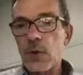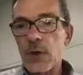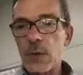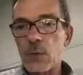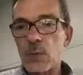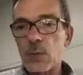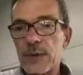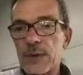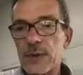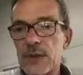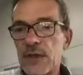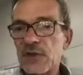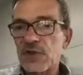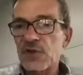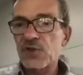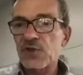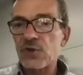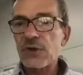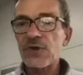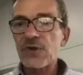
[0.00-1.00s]
on with the
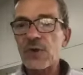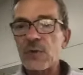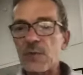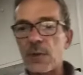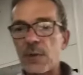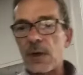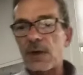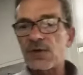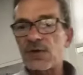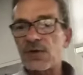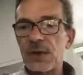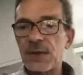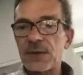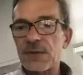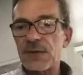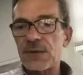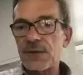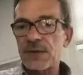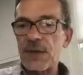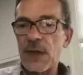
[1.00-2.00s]
construction projects?
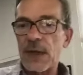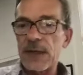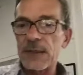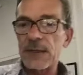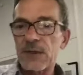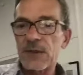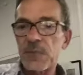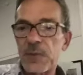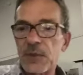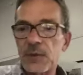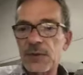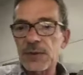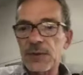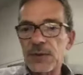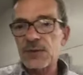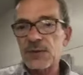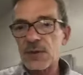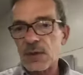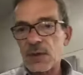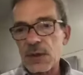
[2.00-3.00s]
The science
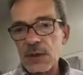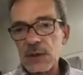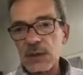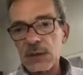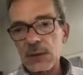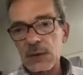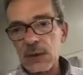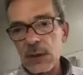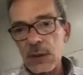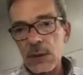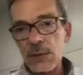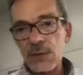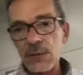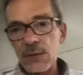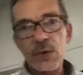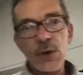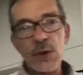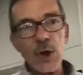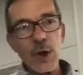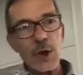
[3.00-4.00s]
building's getting
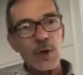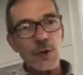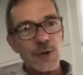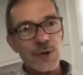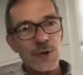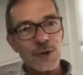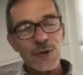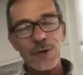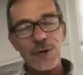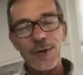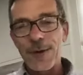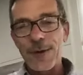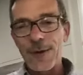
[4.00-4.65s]
closer and closer.